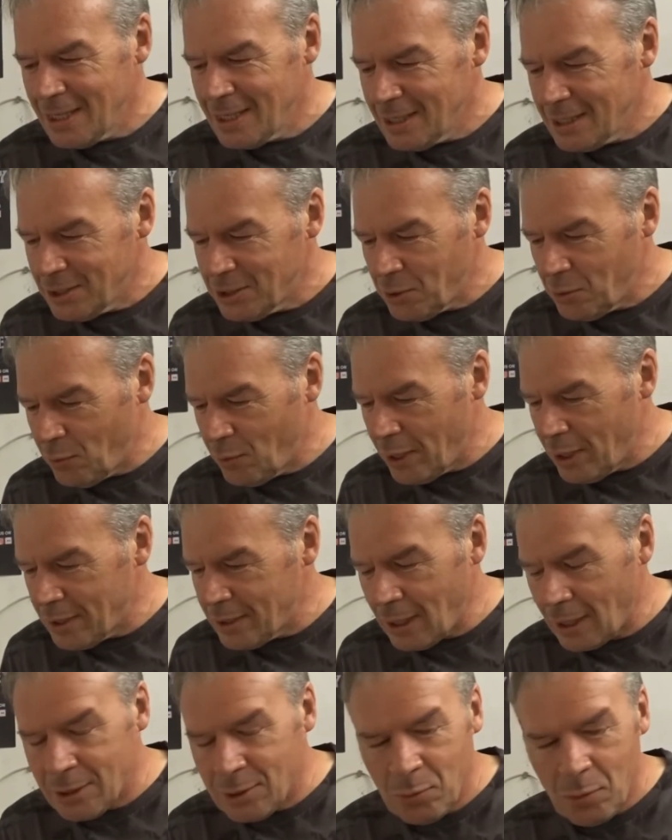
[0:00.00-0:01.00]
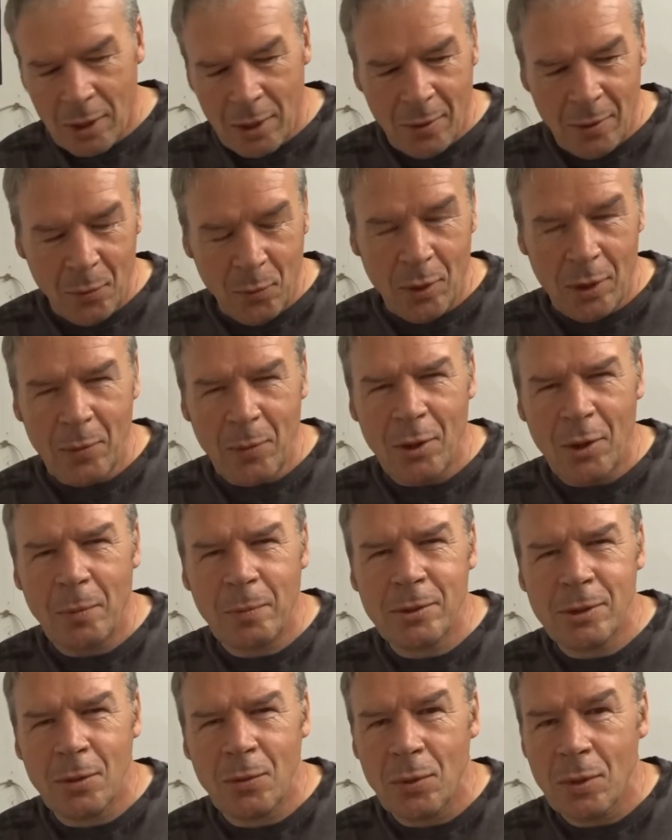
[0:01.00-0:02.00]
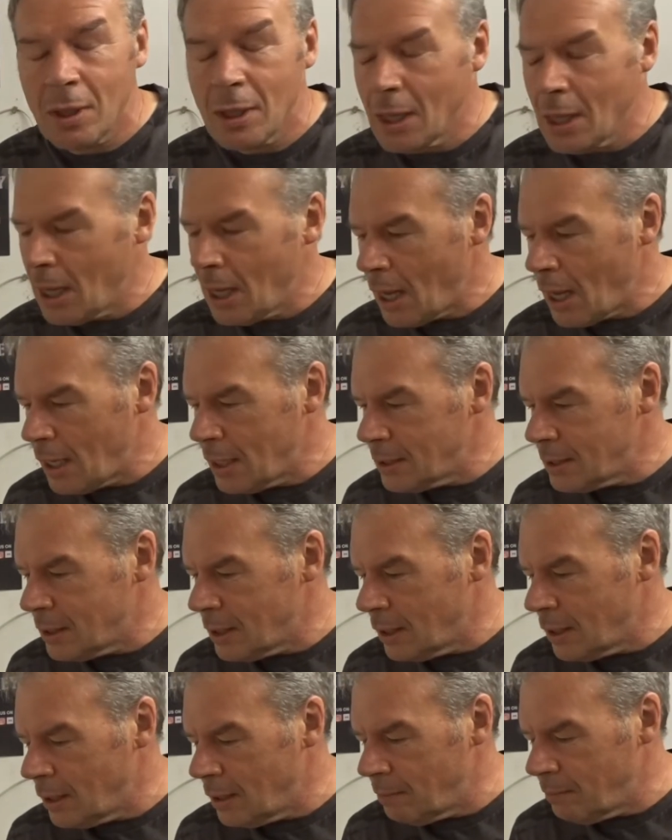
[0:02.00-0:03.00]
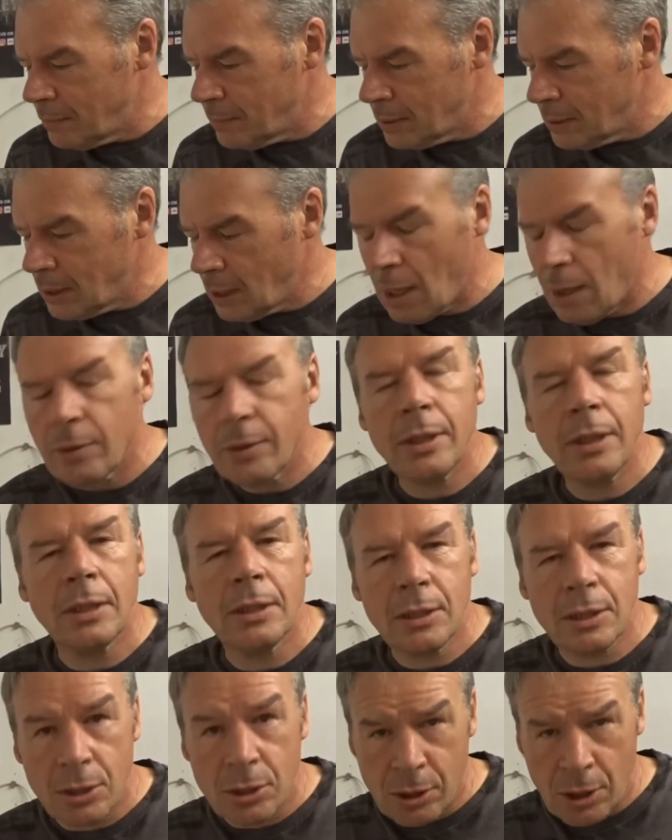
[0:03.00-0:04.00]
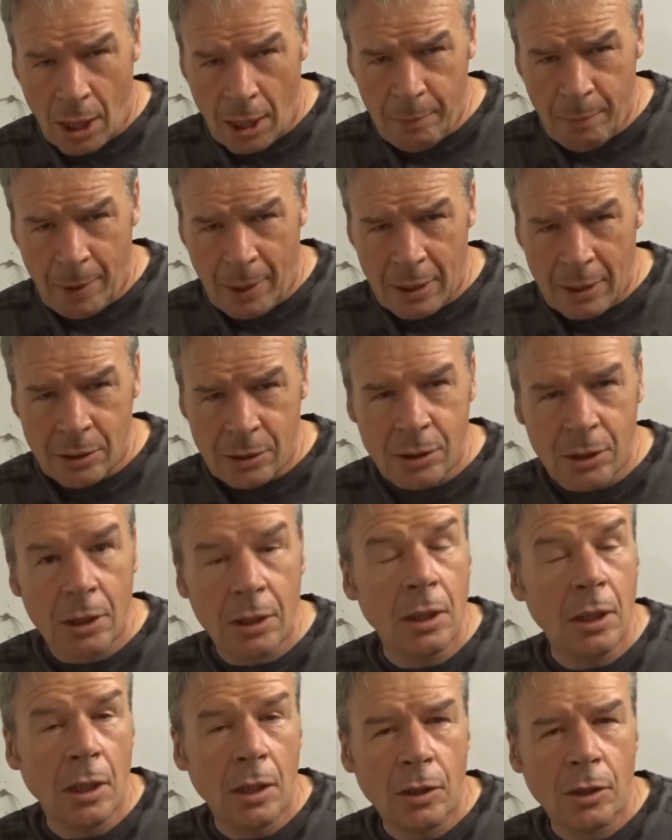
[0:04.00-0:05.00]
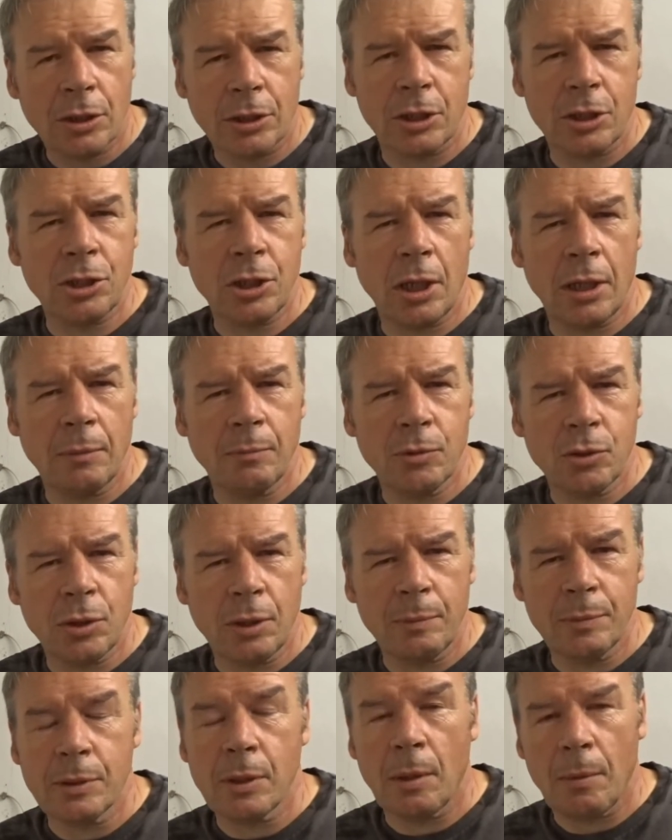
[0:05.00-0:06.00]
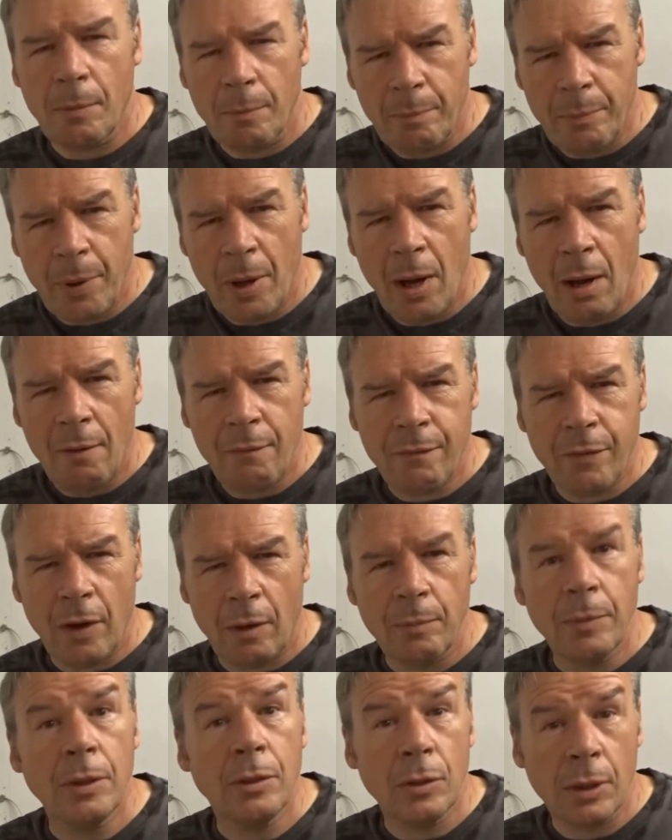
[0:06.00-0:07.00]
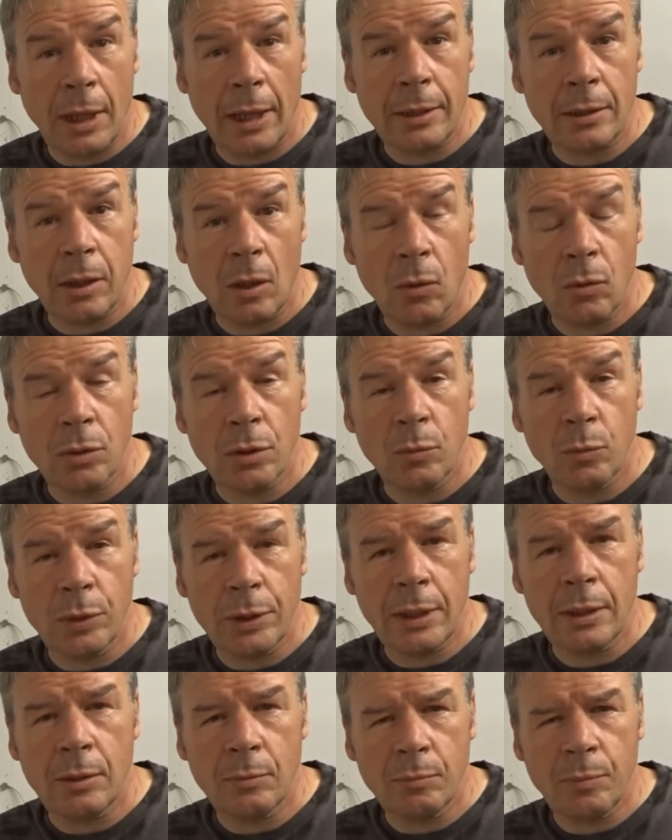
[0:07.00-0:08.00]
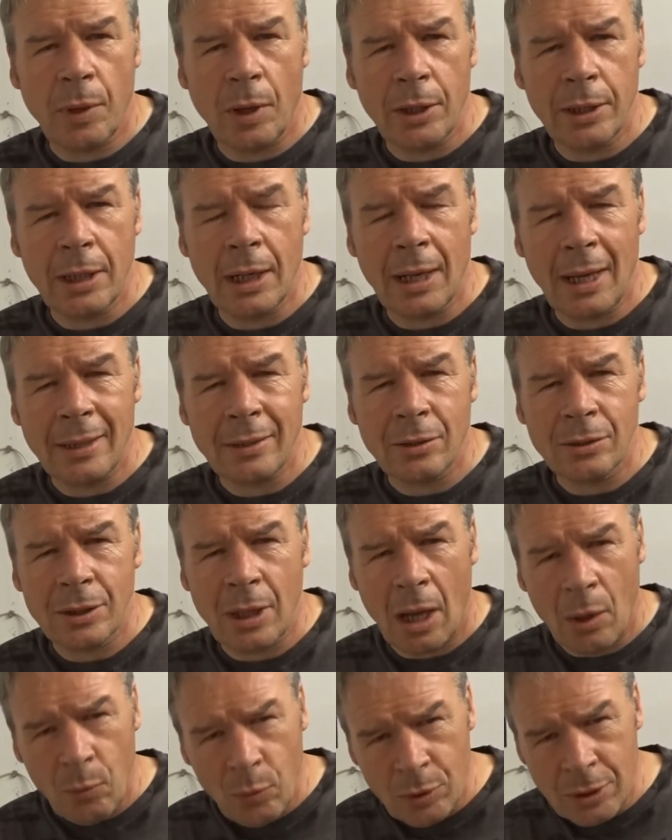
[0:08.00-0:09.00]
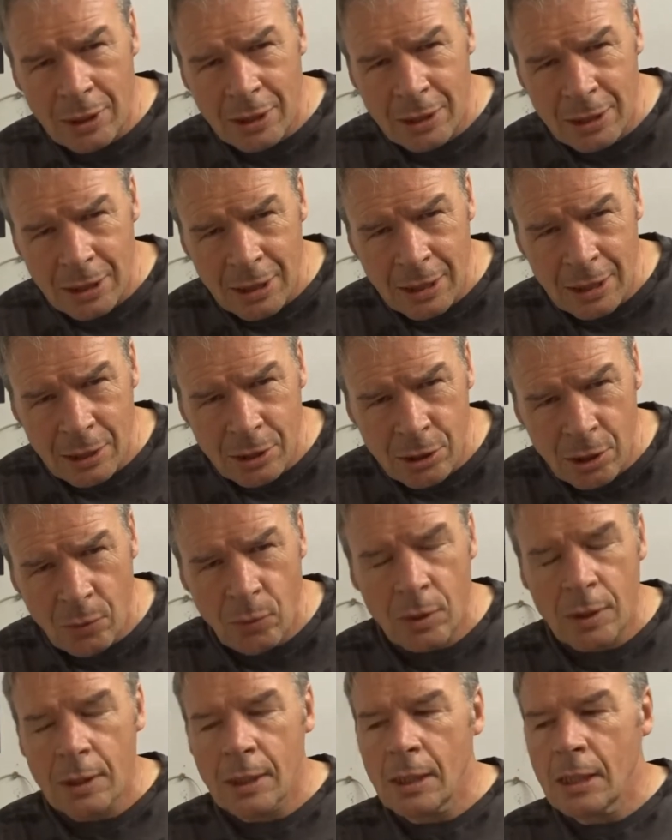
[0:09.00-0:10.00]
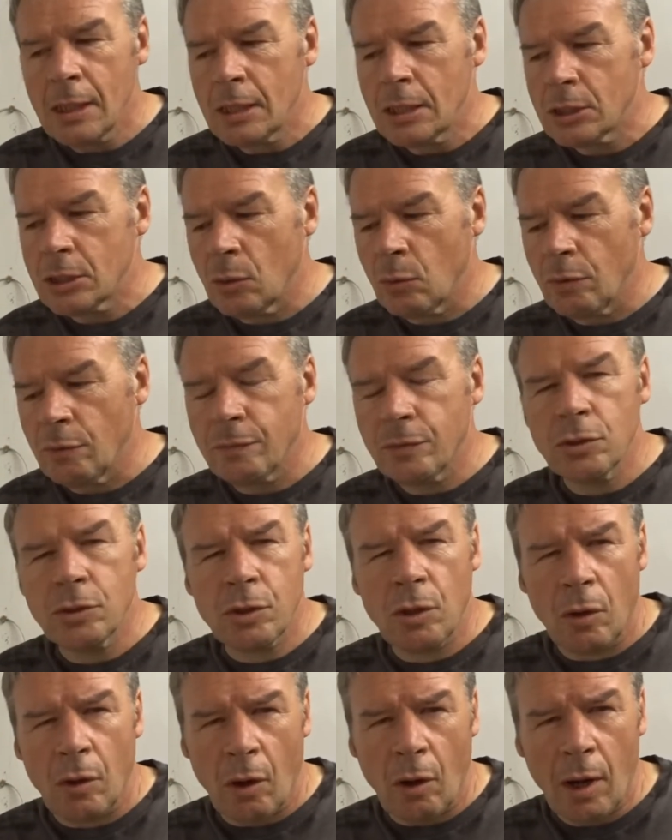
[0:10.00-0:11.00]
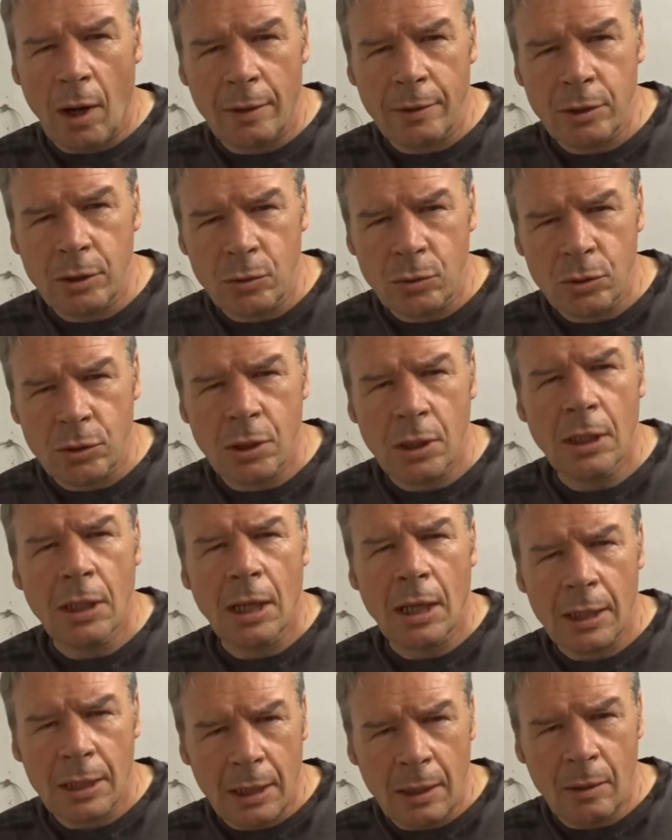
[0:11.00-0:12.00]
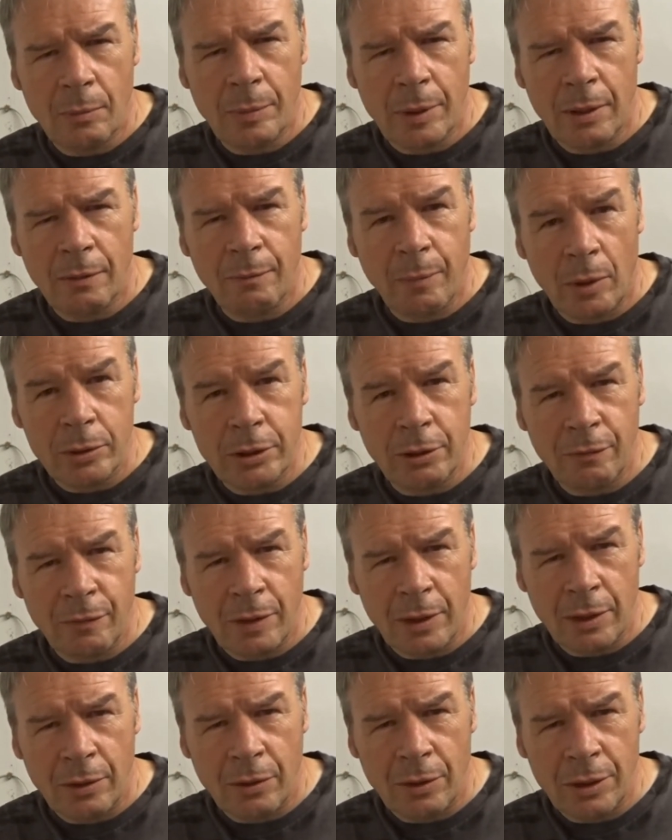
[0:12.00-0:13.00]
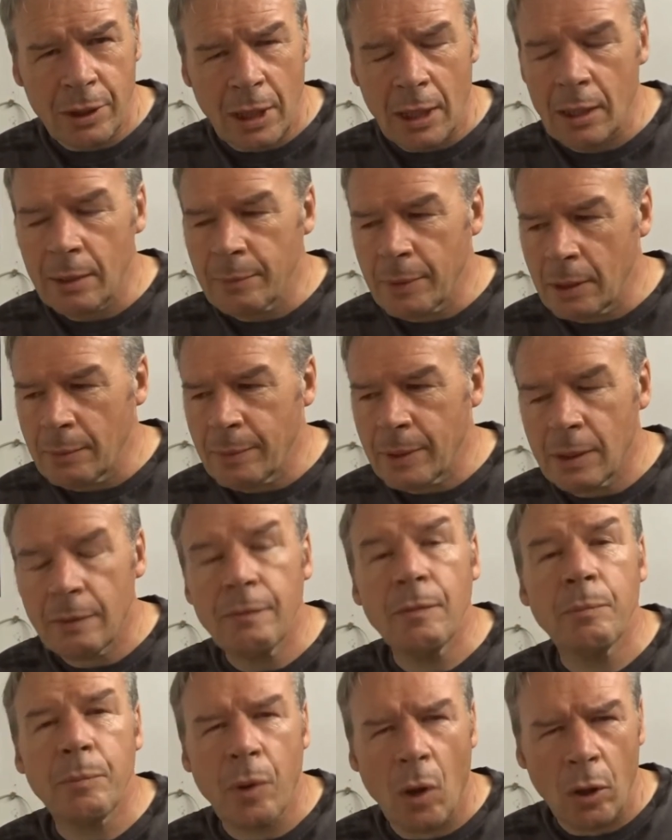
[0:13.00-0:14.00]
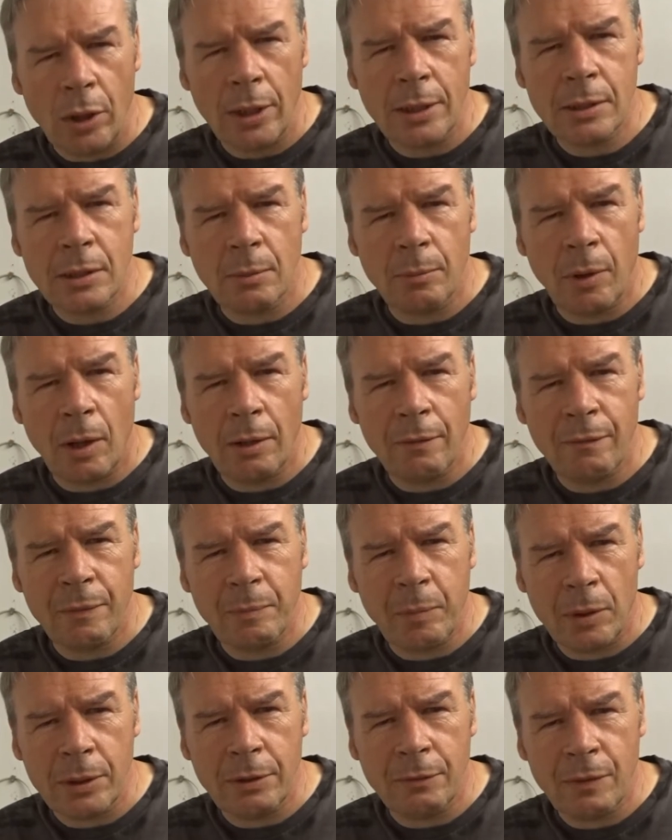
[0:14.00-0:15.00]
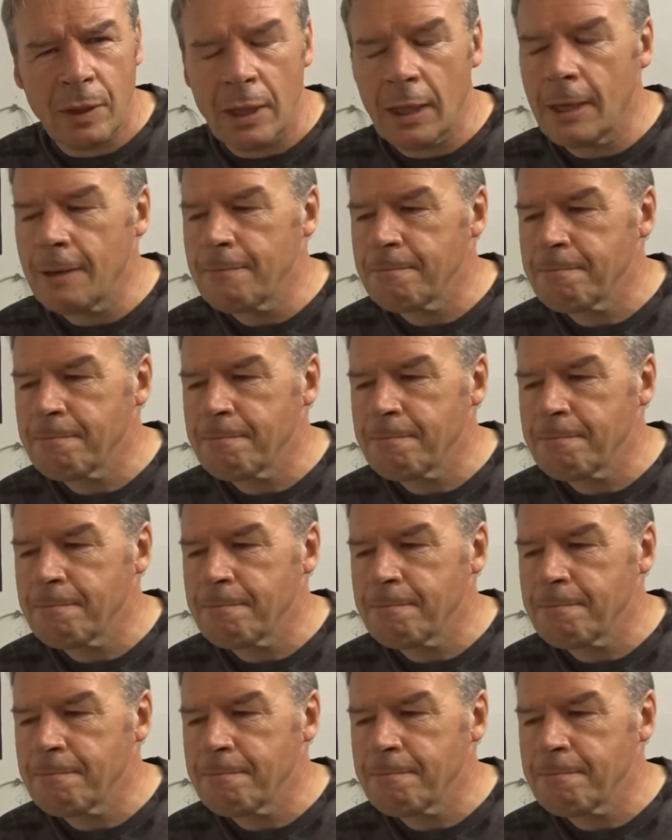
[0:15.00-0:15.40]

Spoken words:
So that's where we're up to, and yeah, the side panels are got the same treatment apart from lead loading. We didn't put any lead on that, we didn't need to. So we've just gone out and used a little bit of body filler on that, a little bit of polyester body filler